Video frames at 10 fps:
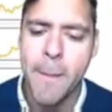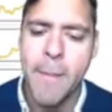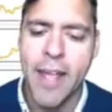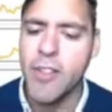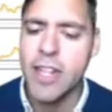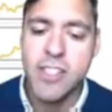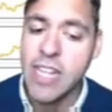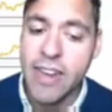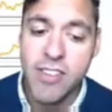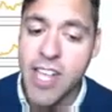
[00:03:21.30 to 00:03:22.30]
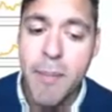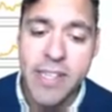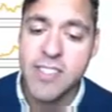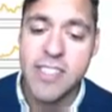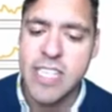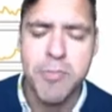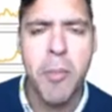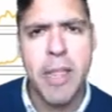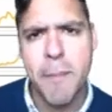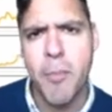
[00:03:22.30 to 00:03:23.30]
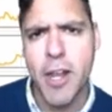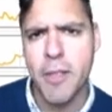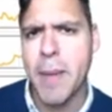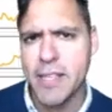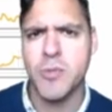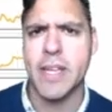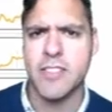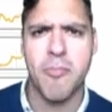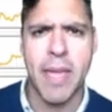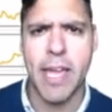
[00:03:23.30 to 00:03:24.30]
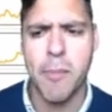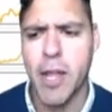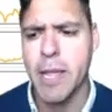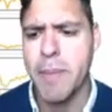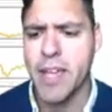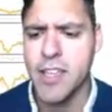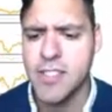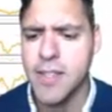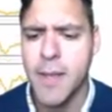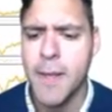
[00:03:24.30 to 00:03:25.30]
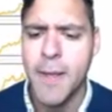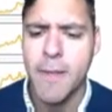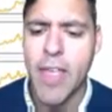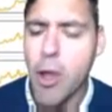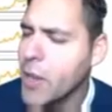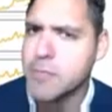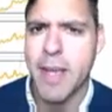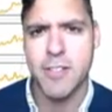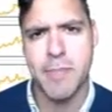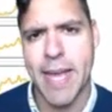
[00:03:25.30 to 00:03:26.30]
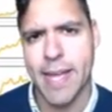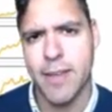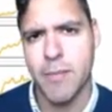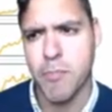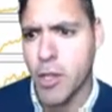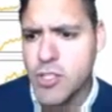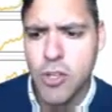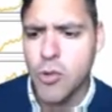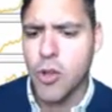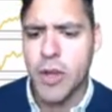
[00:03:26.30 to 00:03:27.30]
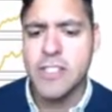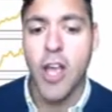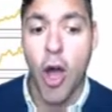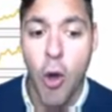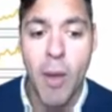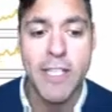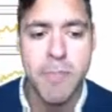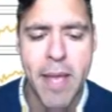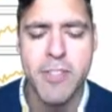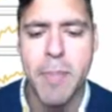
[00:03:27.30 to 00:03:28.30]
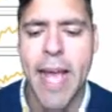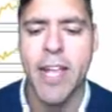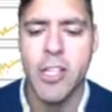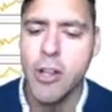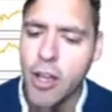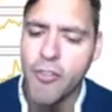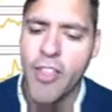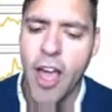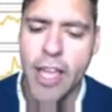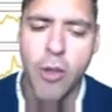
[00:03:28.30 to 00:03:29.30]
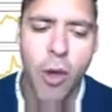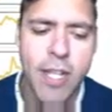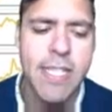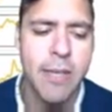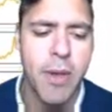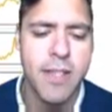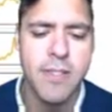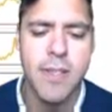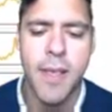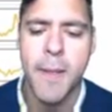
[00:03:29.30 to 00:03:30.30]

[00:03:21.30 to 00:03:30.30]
And in some instances, probably one of the best ways of making money because they always bounce back. Most altcoins always bounce back. And you look for the high quality ones.